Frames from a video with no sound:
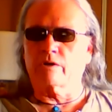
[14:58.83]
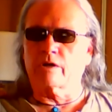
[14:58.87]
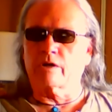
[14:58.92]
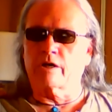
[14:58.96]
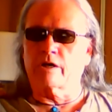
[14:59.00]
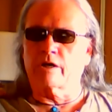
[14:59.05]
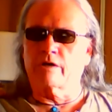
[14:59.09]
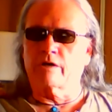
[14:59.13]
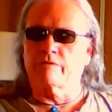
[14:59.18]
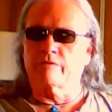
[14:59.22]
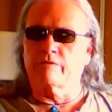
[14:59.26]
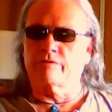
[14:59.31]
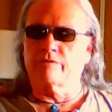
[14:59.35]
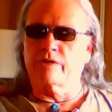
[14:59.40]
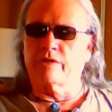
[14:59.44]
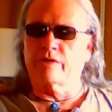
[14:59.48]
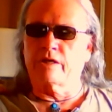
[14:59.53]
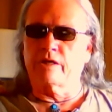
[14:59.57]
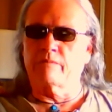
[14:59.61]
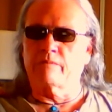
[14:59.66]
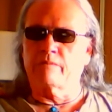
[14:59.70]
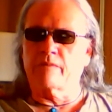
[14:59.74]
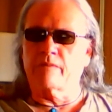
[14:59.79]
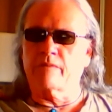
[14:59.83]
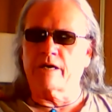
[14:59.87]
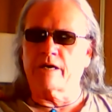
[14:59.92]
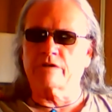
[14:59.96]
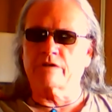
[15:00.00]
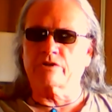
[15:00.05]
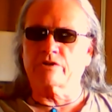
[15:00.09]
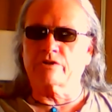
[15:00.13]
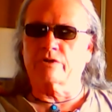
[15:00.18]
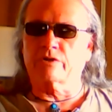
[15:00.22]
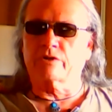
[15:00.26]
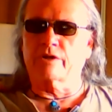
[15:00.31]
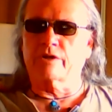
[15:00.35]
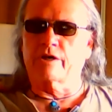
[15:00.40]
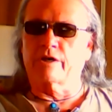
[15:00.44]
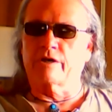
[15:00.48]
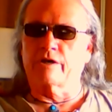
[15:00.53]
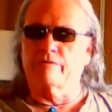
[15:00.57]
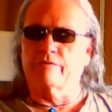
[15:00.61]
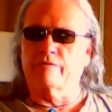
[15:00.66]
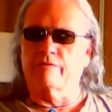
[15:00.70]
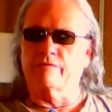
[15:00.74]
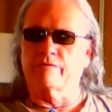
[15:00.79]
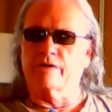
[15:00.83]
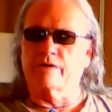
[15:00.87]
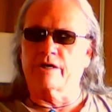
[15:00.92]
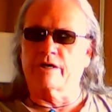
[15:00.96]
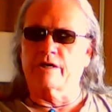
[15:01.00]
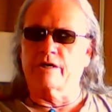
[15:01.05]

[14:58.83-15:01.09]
of the mantle of